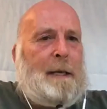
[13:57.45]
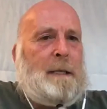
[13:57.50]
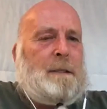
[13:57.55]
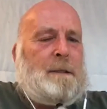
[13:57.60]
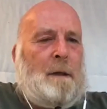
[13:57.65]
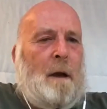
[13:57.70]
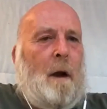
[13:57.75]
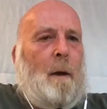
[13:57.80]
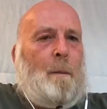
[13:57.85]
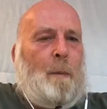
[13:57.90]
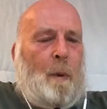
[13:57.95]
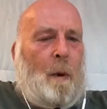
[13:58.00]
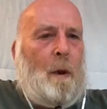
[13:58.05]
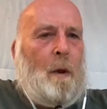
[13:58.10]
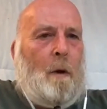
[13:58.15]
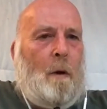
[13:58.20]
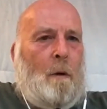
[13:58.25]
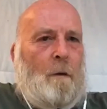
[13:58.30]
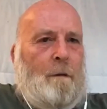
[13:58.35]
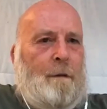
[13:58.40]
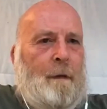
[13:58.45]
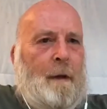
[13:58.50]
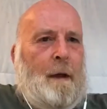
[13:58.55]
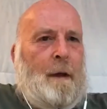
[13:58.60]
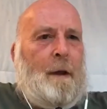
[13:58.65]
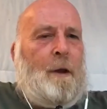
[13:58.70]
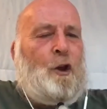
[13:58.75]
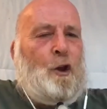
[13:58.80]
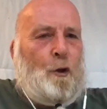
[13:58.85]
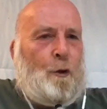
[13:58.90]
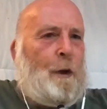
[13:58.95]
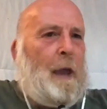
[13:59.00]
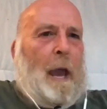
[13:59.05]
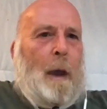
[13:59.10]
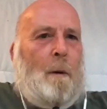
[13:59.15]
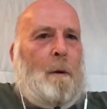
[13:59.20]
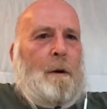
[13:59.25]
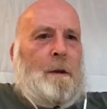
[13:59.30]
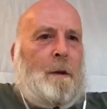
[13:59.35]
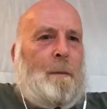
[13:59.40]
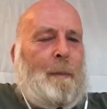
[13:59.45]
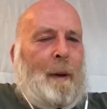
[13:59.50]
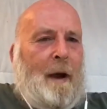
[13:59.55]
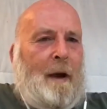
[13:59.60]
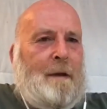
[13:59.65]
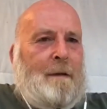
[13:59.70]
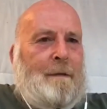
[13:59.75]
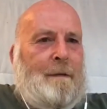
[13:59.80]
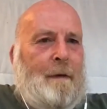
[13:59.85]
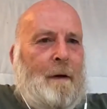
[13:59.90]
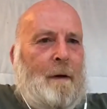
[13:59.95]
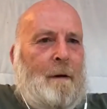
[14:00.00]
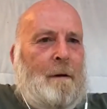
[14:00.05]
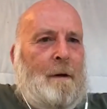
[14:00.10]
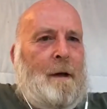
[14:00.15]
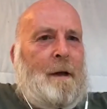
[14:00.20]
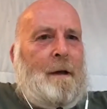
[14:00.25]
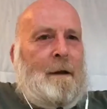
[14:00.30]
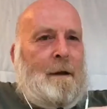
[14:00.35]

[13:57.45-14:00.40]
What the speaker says: example of you get what you pay for.